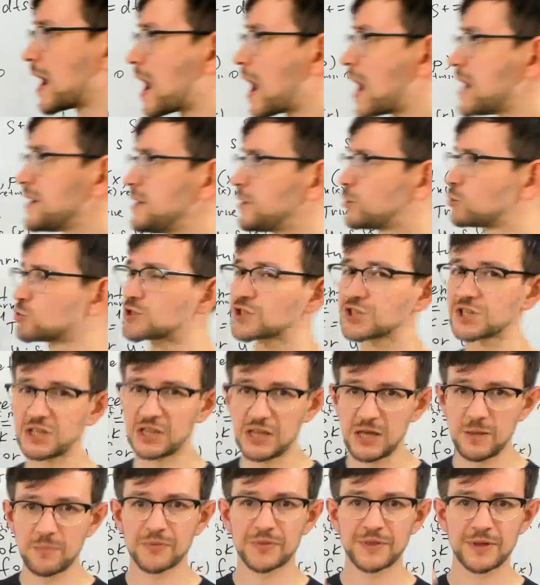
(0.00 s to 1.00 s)
I need to
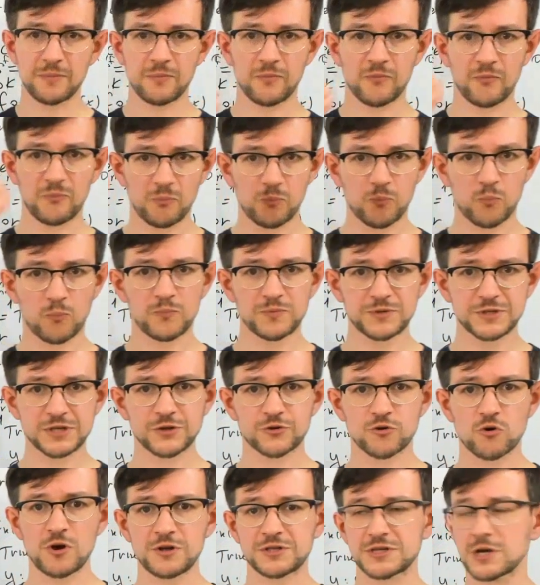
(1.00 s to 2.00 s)
skip the
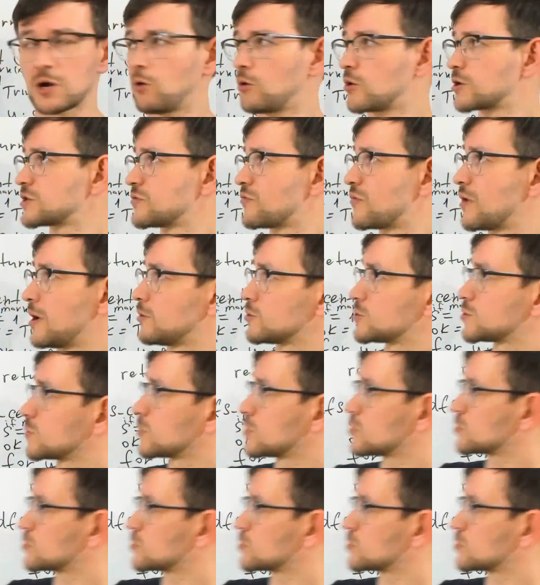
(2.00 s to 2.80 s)
centroids I already found. So